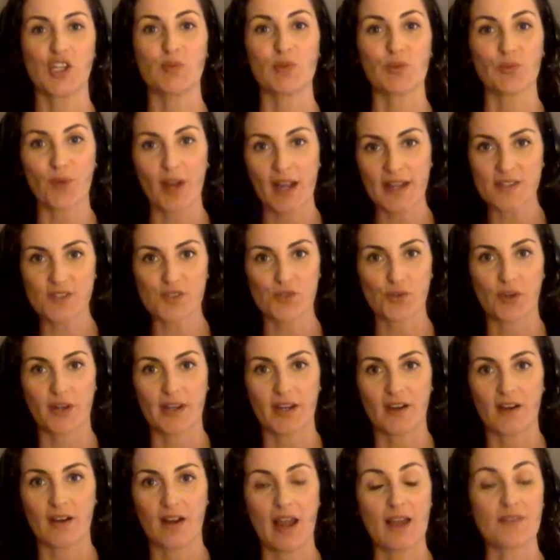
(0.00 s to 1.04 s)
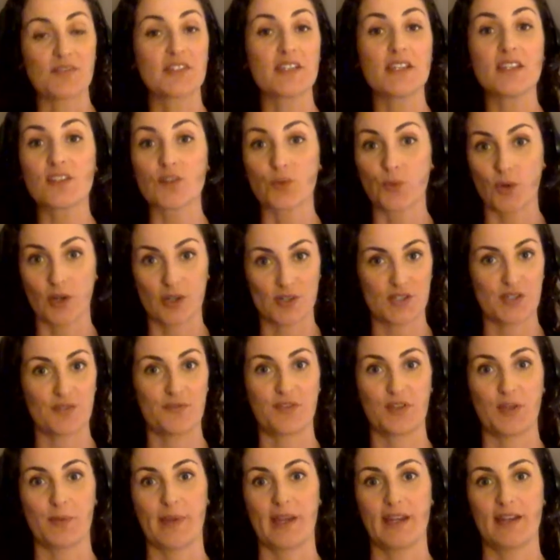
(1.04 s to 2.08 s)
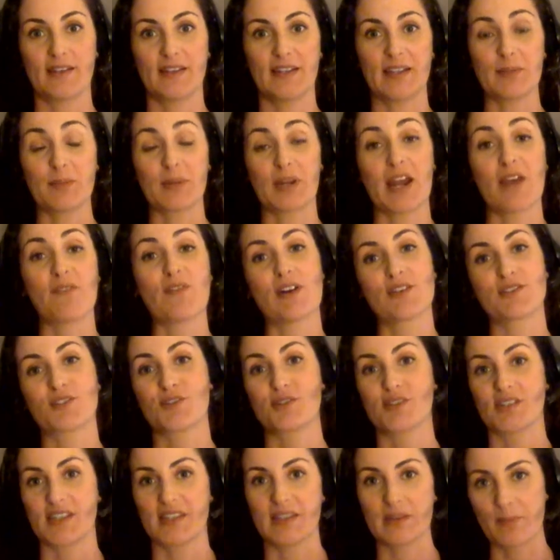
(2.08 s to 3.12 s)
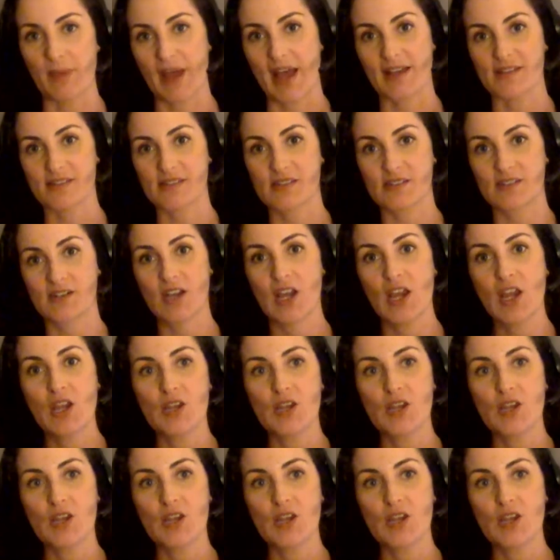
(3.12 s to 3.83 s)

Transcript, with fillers: human rights lawyer, I've seen the worst of humanity, but I've also seen the best.